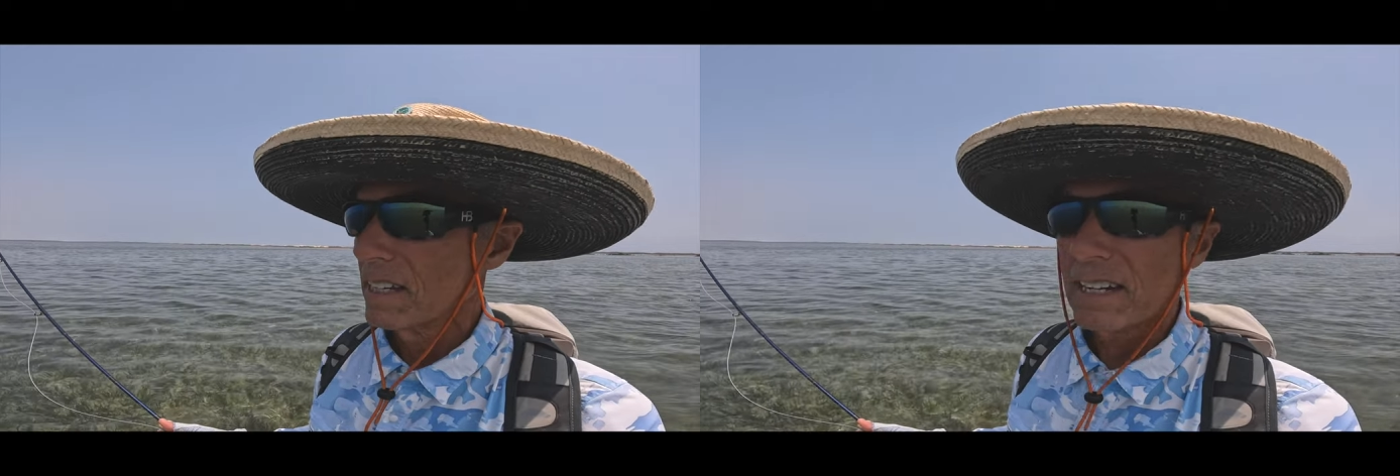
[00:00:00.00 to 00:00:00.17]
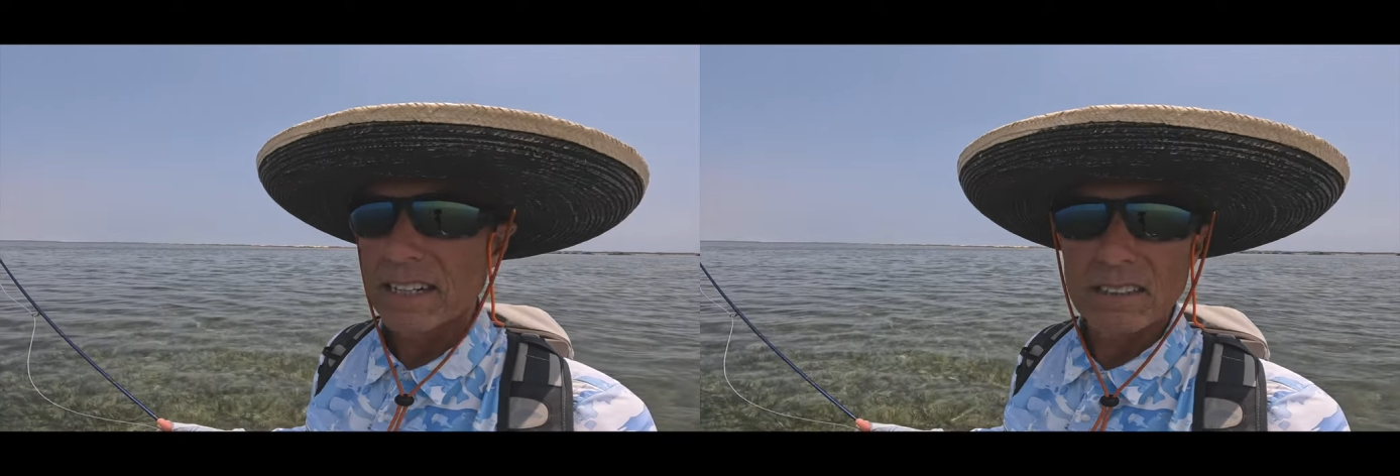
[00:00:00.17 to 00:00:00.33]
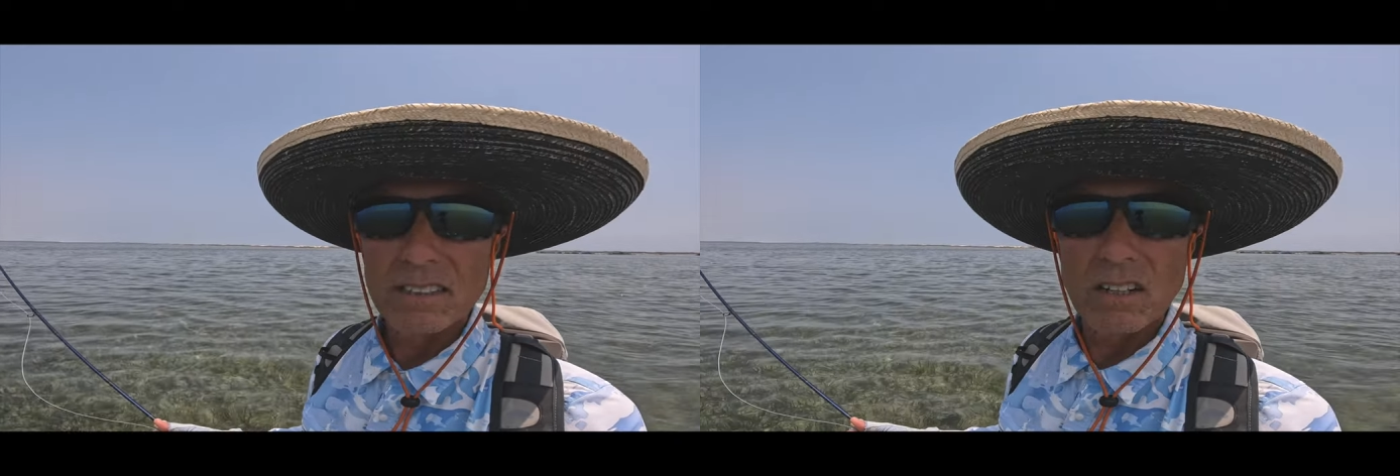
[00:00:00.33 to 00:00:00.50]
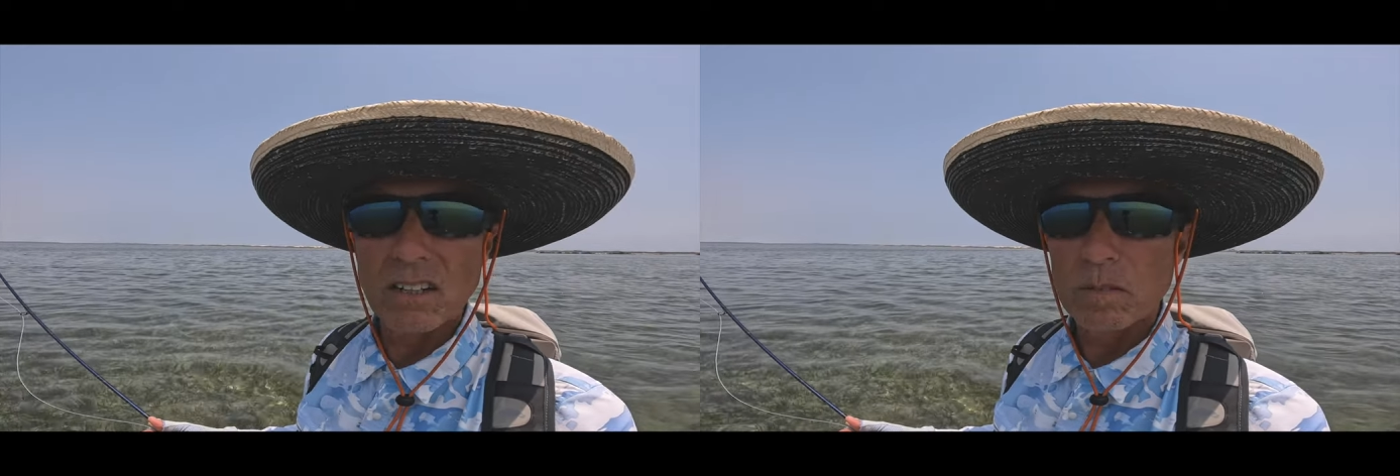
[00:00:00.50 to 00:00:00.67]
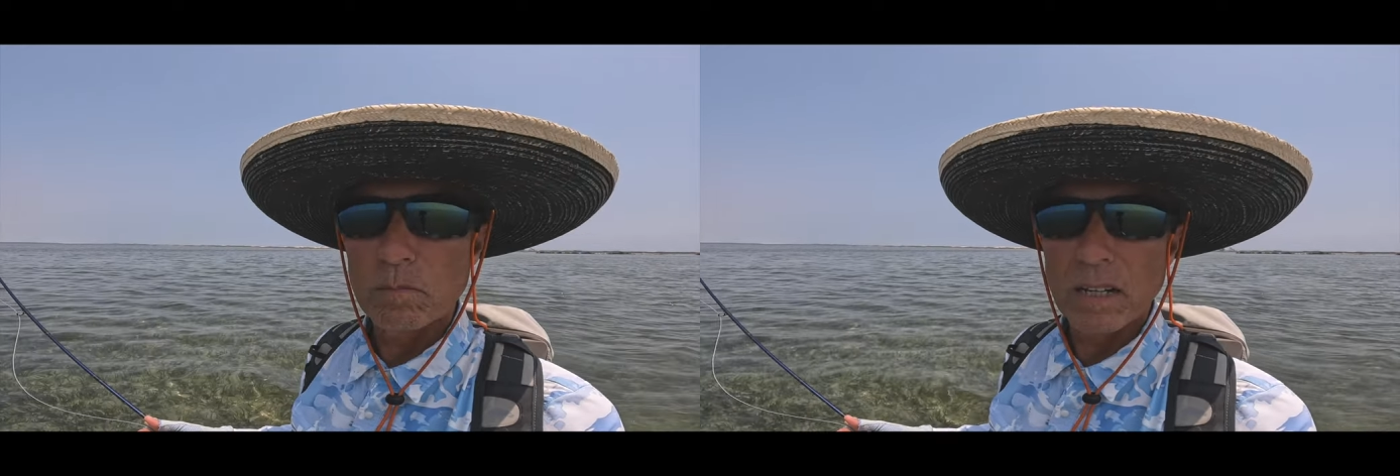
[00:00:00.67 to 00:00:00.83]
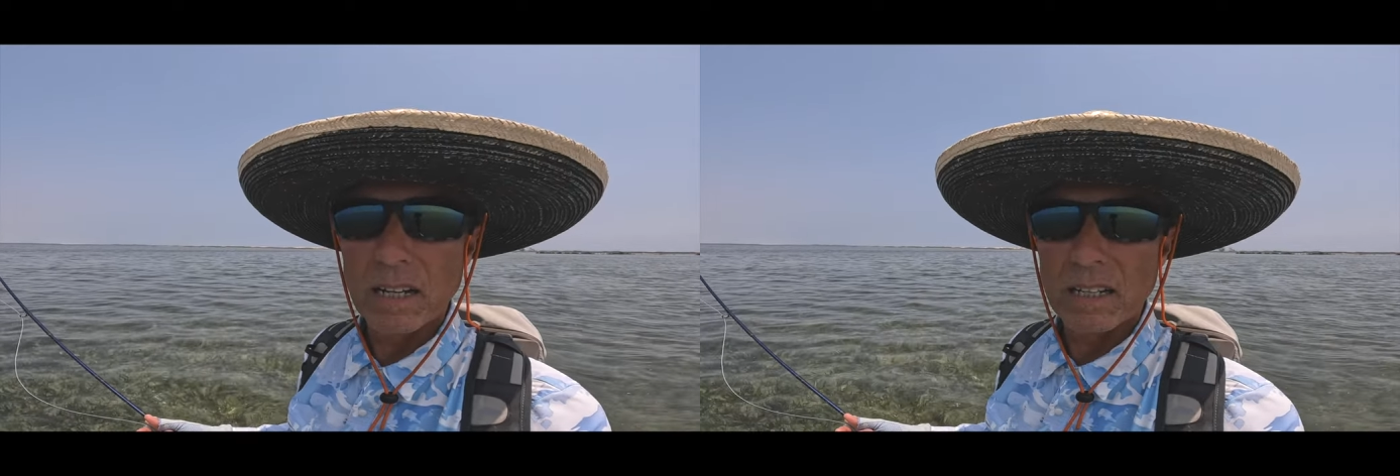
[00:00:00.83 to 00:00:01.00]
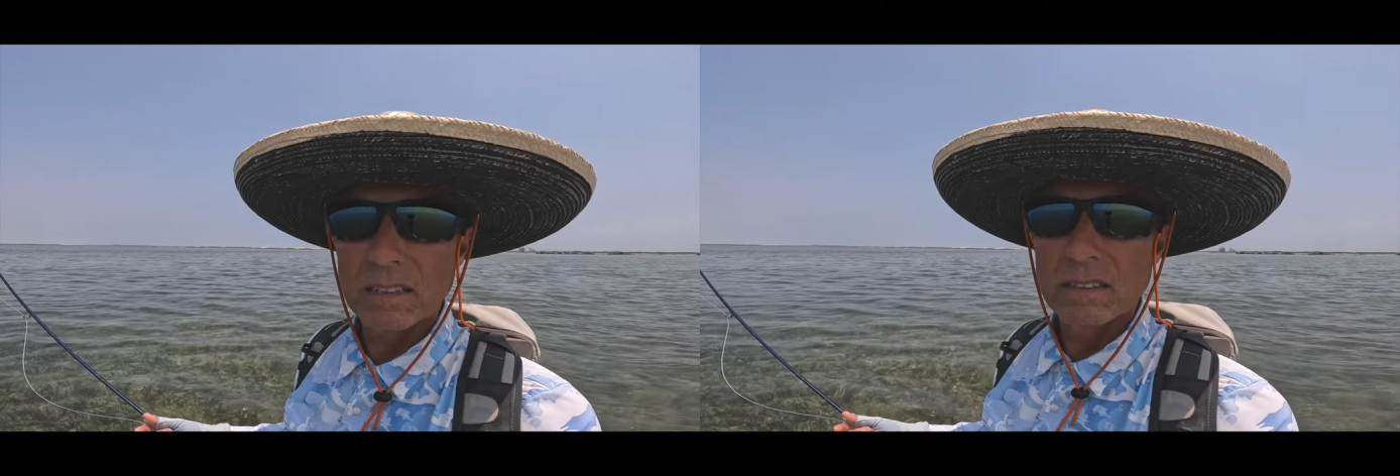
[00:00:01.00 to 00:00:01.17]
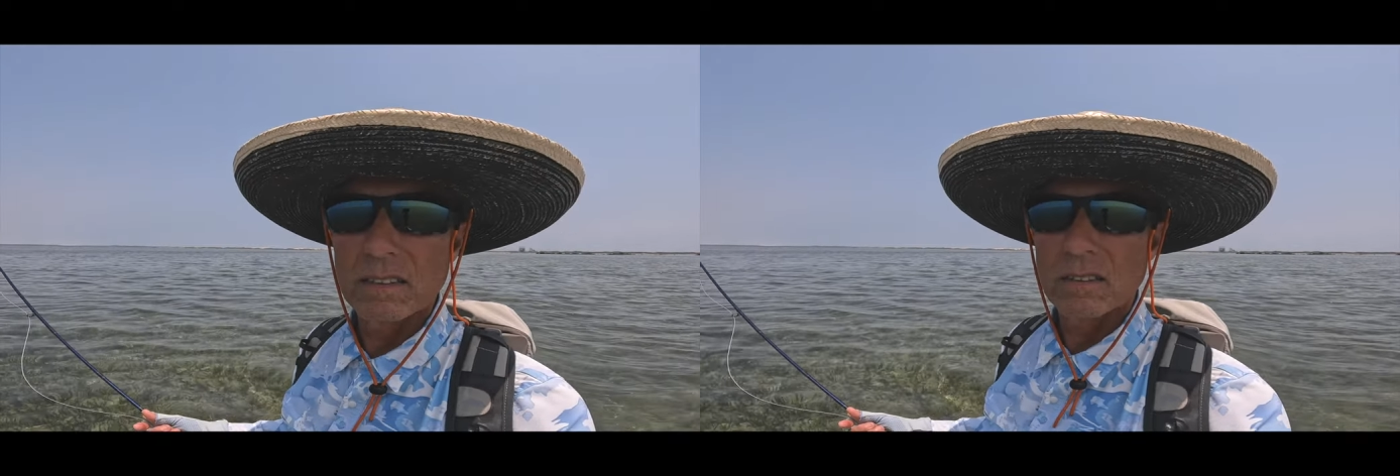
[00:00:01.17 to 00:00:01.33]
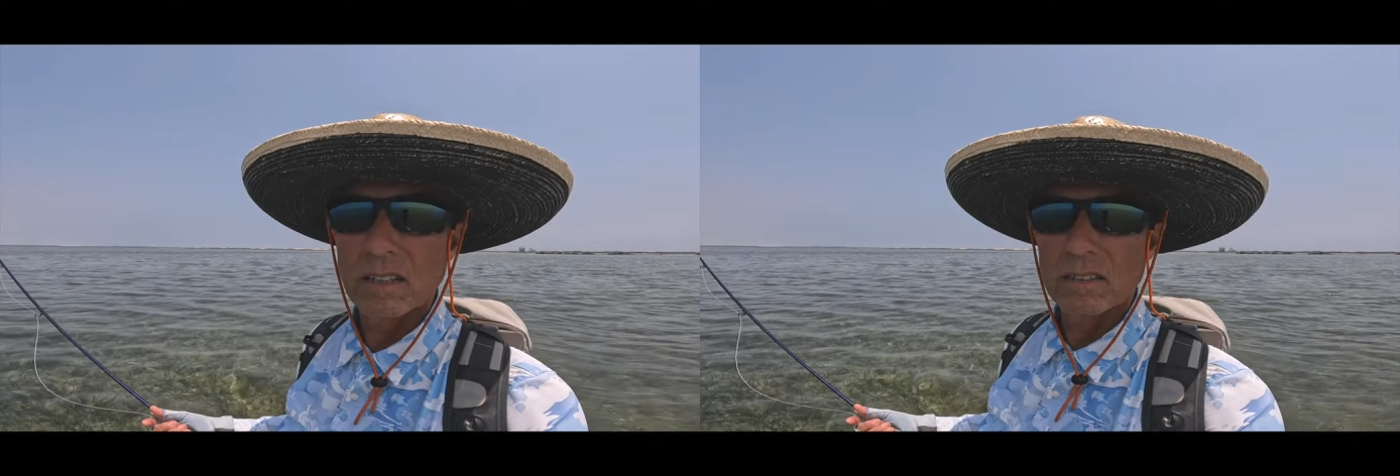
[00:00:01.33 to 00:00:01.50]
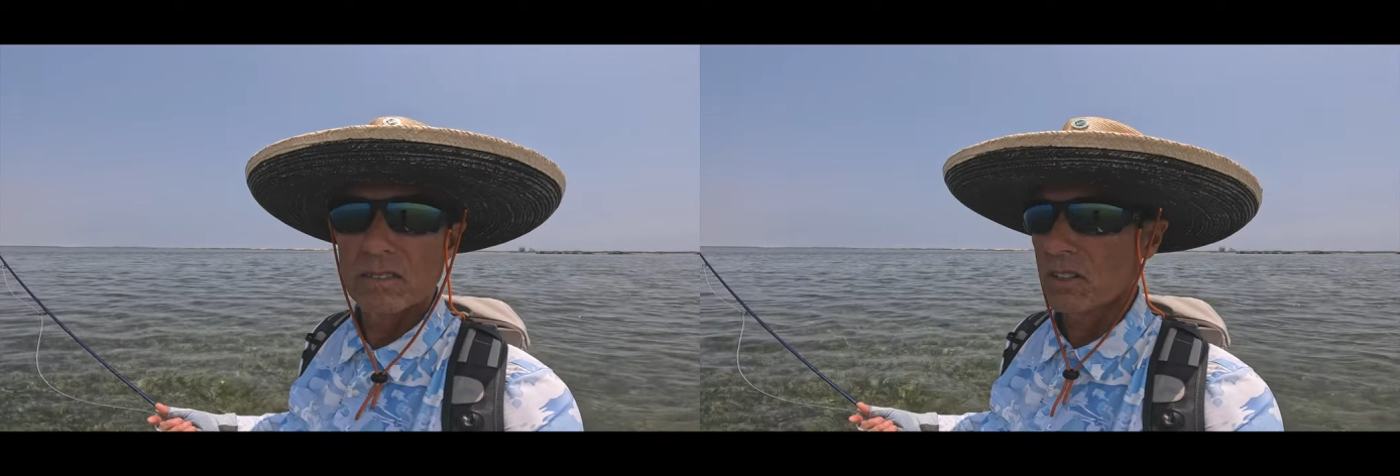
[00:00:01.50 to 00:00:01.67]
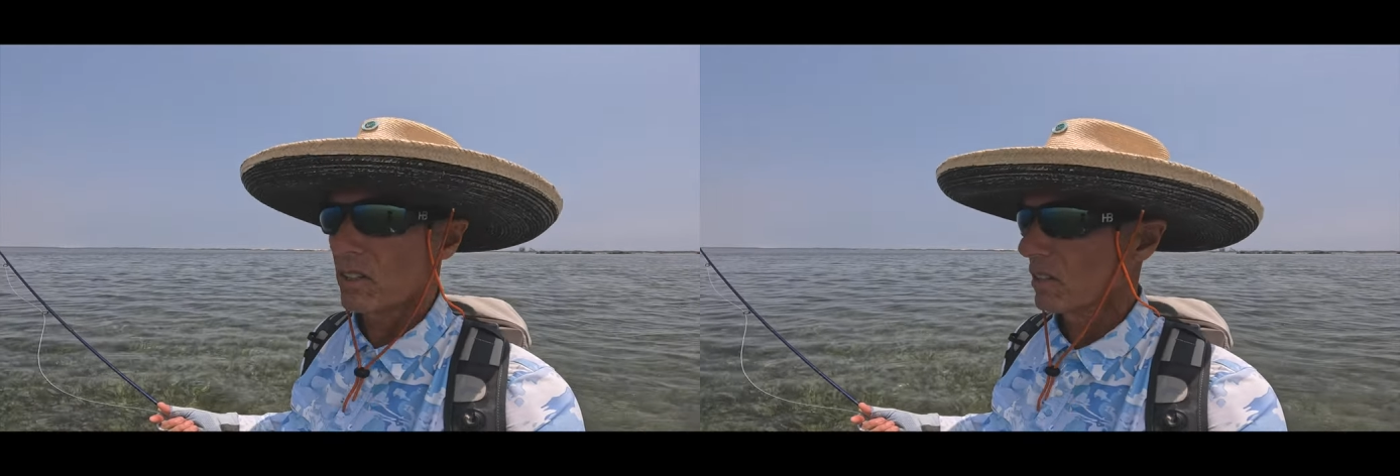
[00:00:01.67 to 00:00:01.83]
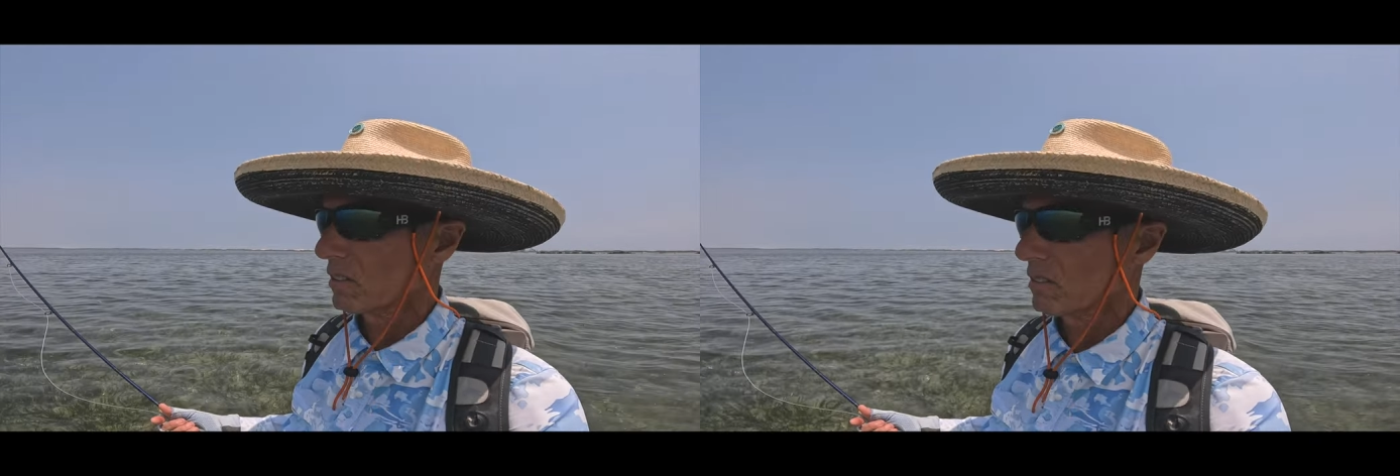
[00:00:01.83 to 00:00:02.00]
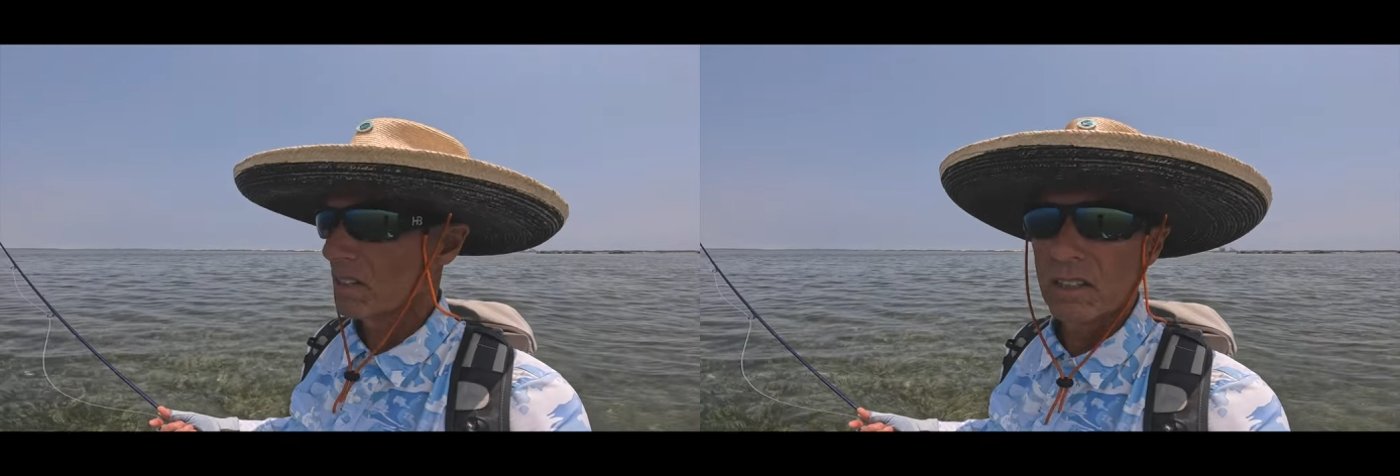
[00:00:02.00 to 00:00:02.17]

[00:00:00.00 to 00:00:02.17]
I could talk about it till I turn